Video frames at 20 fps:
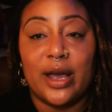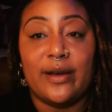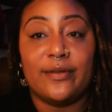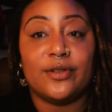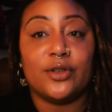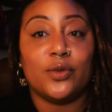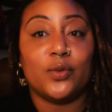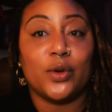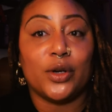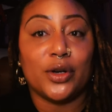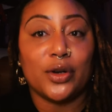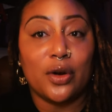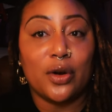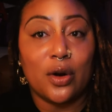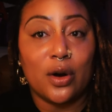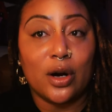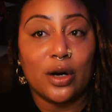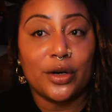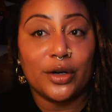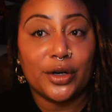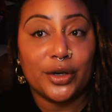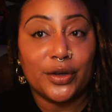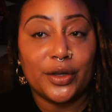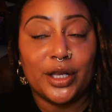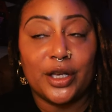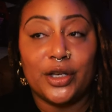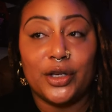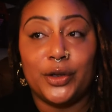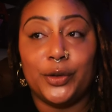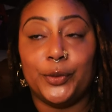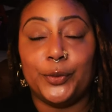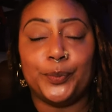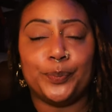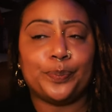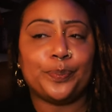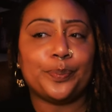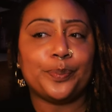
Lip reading: you have to work harder than you